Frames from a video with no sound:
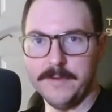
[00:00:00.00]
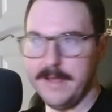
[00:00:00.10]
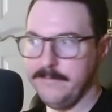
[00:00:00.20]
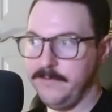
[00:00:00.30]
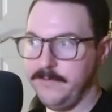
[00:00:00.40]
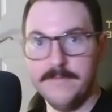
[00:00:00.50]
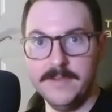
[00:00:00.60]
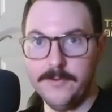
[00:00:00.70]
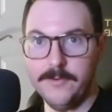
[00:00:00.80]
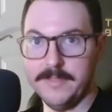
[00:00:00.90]
and I've done a
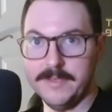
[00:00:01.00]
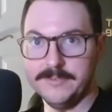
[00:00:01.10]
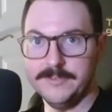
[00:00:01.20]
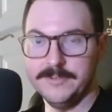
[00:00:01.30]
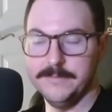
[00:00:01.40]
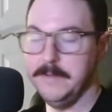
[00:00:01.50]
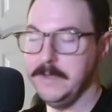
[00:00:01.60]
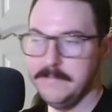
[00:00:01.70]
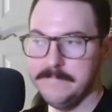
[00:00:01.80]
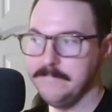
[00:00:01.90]
video on this,
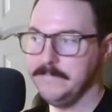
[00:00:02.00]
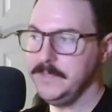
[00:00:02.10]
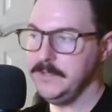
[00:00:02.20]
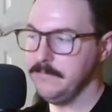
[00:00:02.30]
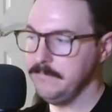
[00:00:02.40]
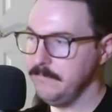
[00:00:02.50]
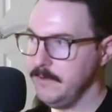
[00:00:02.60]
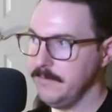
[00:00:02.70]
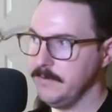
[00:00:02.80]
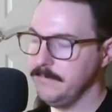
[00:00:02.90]
but
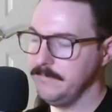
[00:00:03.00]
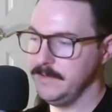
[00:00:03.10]
whatever.